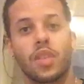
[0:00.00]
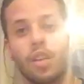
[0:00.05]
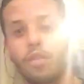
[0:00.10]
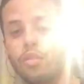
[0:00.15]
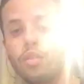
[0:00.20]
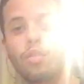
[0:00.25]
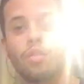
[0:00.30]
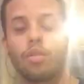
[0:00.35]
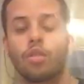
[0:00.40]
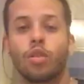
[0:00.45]

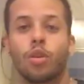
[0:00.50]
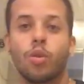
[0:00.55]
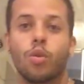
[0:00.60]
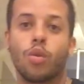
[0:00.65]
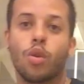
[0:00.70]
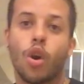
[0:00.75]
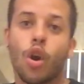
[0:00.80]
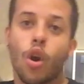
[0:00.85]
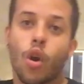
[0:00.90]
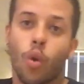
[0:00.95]
if you don't
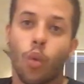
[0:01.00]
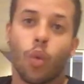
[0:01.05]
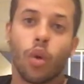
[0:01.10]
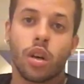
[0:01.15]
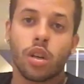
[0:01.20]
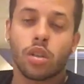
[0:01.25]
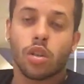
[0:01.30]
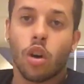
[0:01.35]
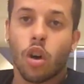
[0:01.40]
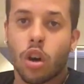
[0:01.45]
know
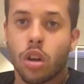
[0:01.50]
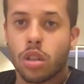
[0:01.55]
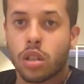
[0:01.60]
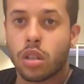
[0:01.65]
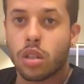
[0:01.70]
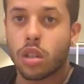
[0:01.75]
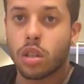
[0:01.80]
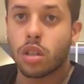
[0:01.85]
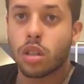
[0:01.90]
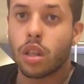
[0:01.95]
what is
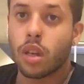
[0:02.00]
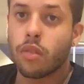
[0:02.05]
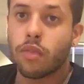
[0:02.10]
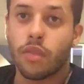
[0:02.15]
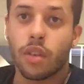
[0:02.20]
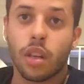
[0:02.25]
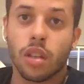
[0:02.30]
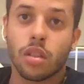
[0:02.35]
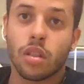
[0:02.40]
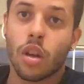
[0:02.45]
causing the
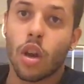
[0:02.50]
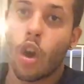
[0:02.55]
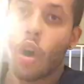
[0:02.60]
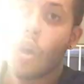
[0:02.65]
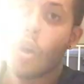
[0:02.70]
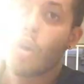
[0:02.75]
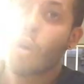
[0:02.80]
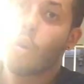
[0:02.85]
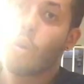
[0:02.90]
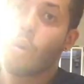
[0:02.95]
stiffness
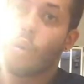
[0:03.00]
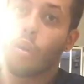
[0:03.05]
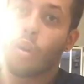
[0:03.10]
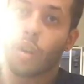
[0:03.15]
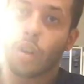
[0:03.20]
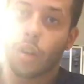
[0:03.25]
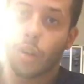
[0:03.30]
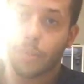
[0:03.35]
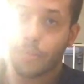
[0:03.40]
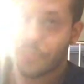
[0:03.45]

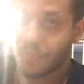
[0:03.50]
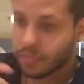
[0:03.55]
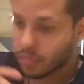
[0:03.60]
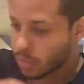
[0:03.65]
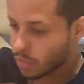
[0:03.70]
or